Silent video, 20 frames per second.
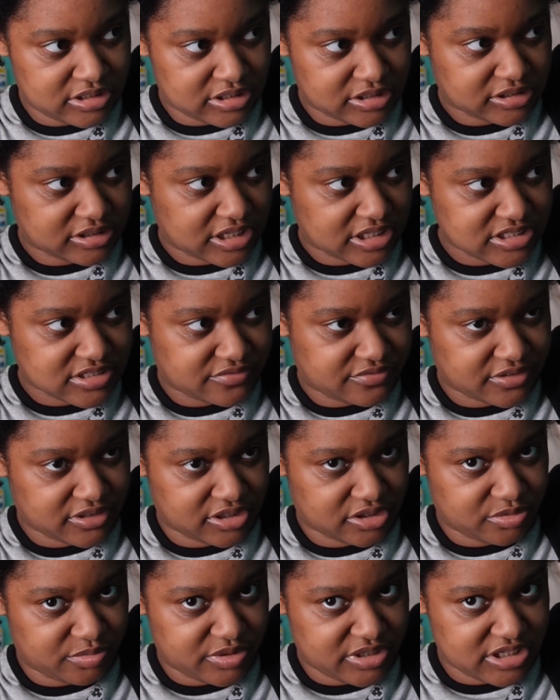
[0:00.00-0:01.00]
less
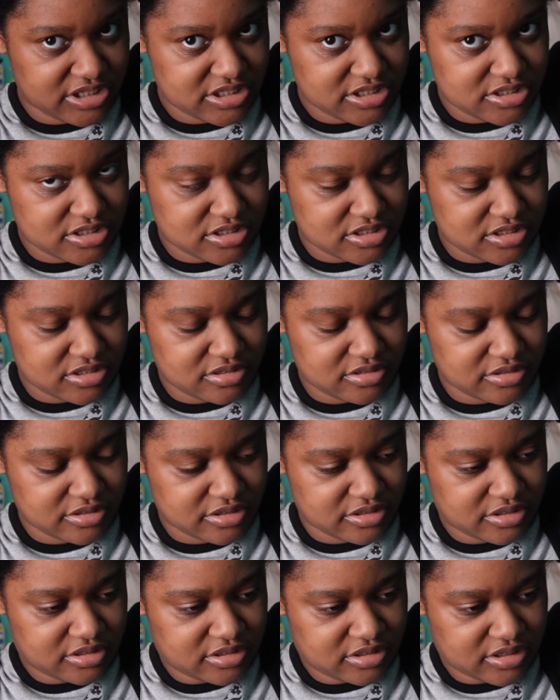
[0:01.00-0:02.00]
voluminous.
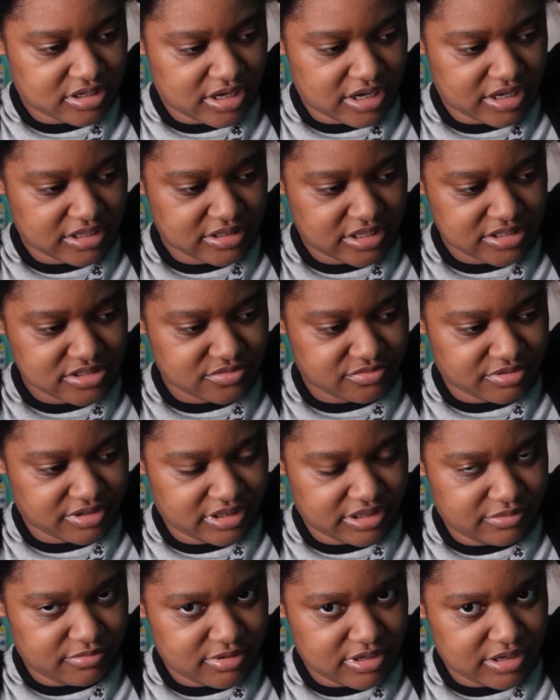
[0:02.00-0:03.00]
And that's
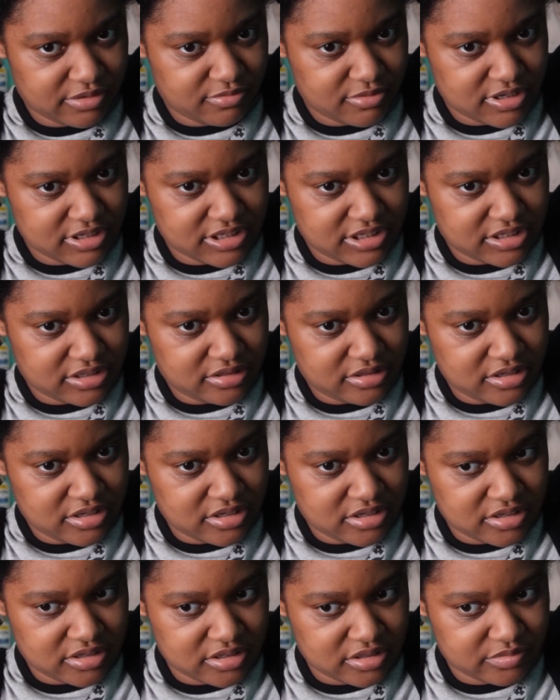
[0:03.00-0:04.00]
really what I wanted,
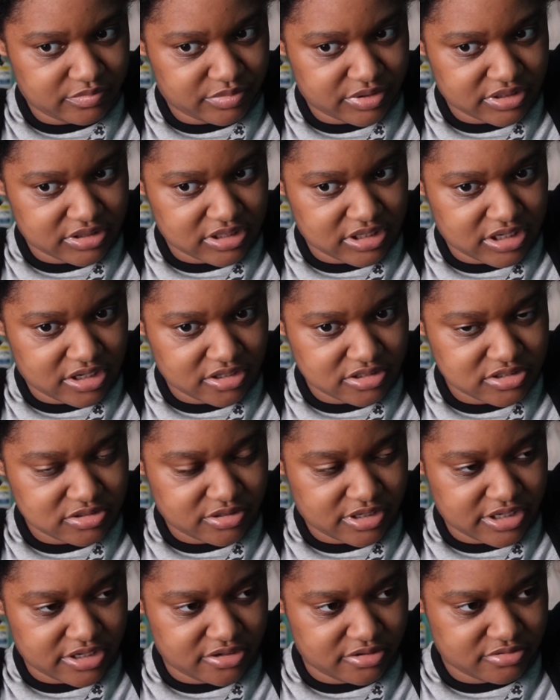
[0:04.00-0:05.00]
but the hair store
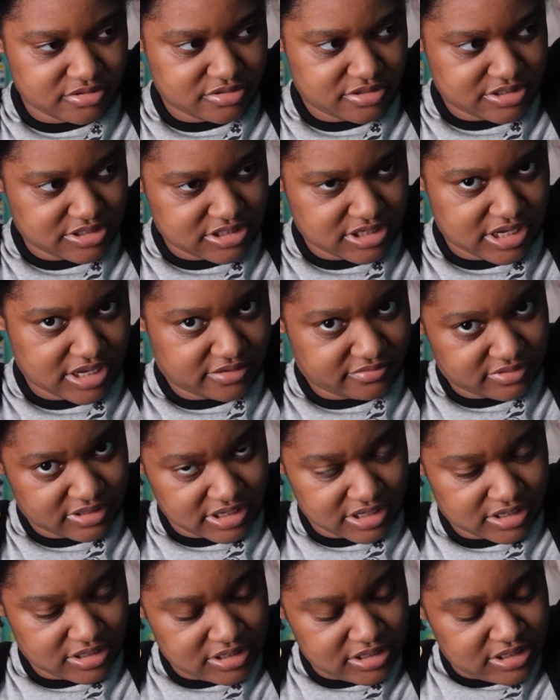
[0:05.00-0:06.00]
I go to doesn't have
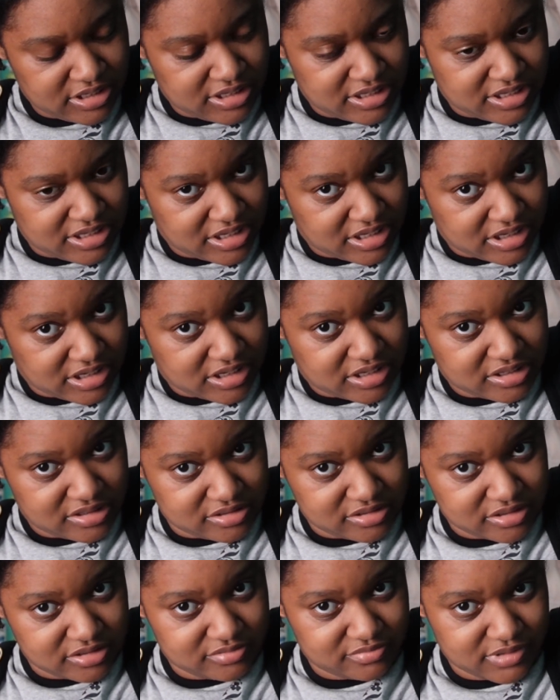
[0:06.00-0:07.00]
that.
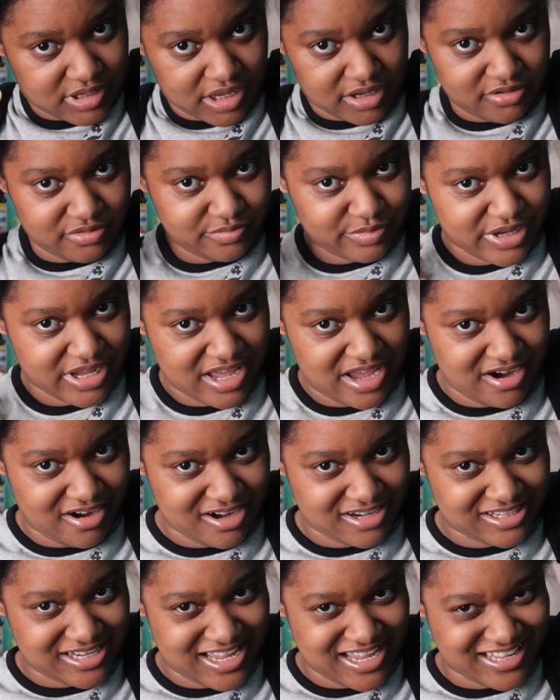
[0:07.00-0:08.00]
And I don't buy hair
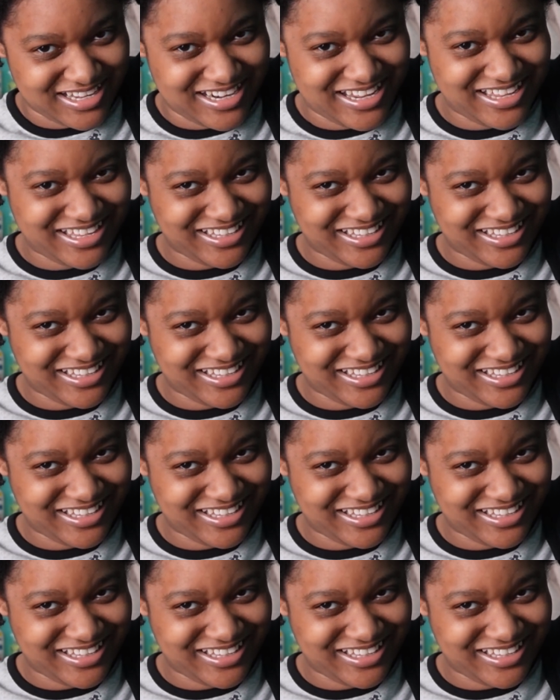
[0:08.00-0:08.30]
online.